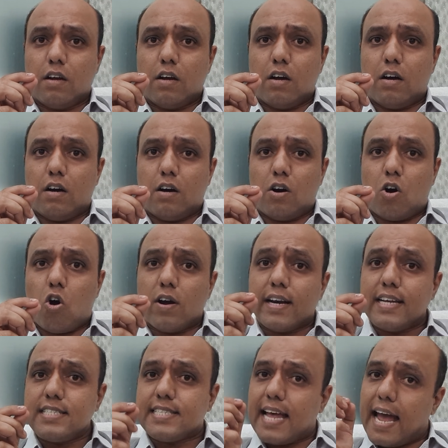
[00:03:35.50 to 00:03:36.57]
on
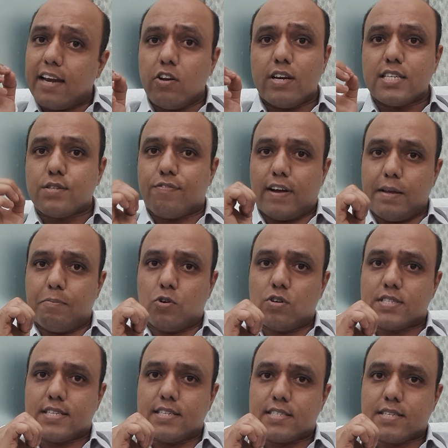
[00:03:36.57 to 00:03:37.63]
his annulus
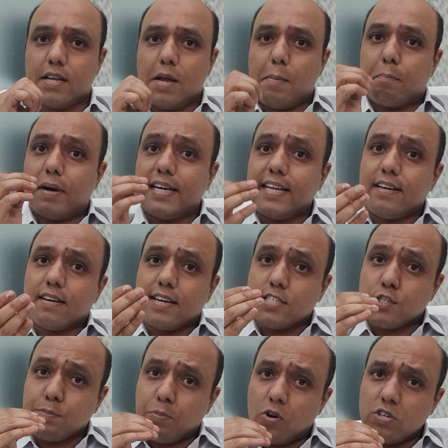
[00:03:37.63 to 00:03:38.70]
fibrosus. But in
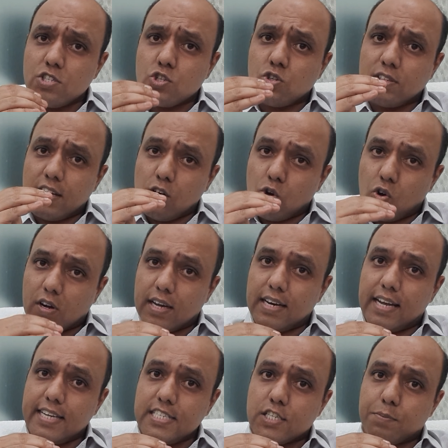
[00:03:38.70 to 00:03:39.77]
response to the
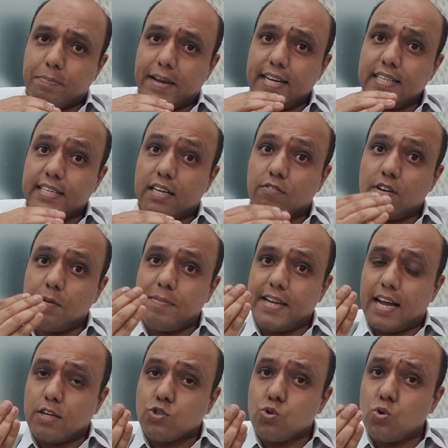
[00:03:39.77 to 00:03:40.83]
localized pain, there will be
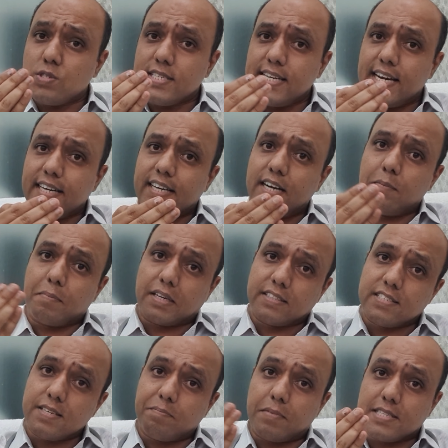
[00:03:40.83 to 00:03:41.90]
associated
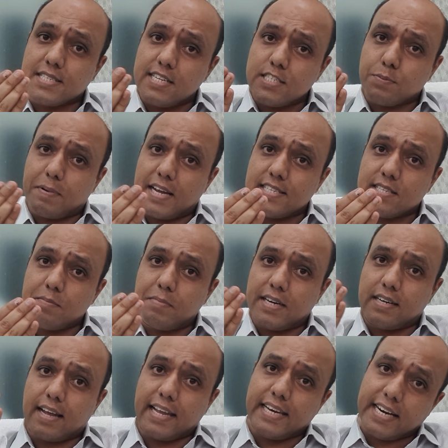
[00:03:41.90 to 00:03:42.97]
muscle spasm
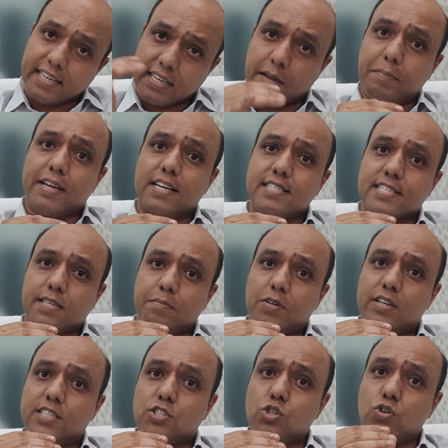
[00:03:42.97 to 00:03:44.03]
and direct chemical
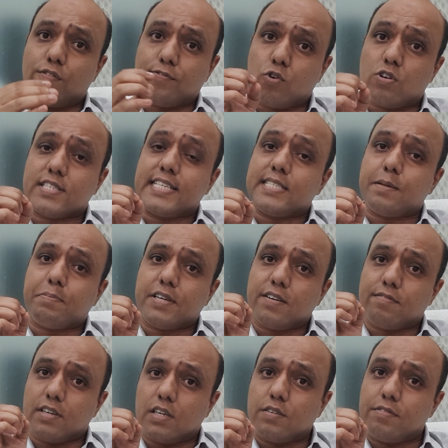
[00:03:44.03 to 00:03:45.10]
stimulation of
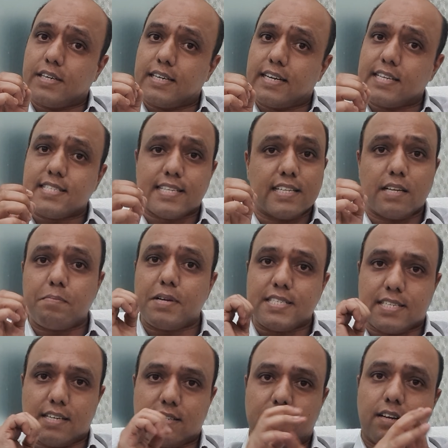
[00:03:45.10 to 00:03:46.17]
nociceptive nerve endings in the
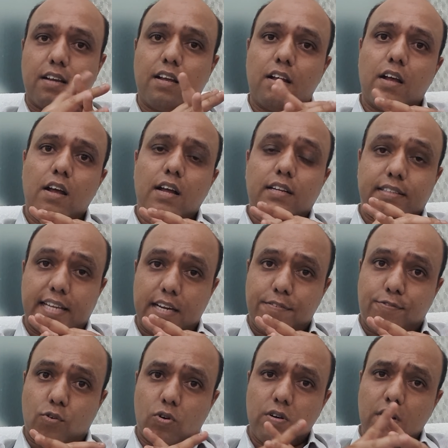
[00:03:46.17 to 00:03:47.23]
muscle.
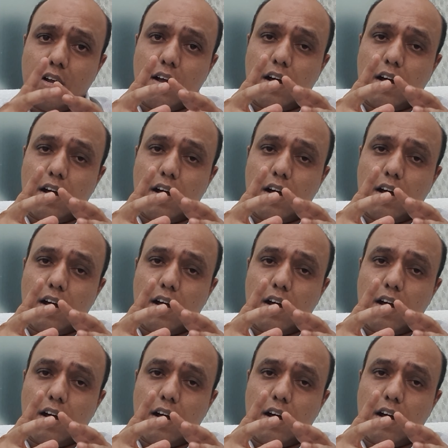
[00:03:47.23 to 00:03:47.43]
Therefore,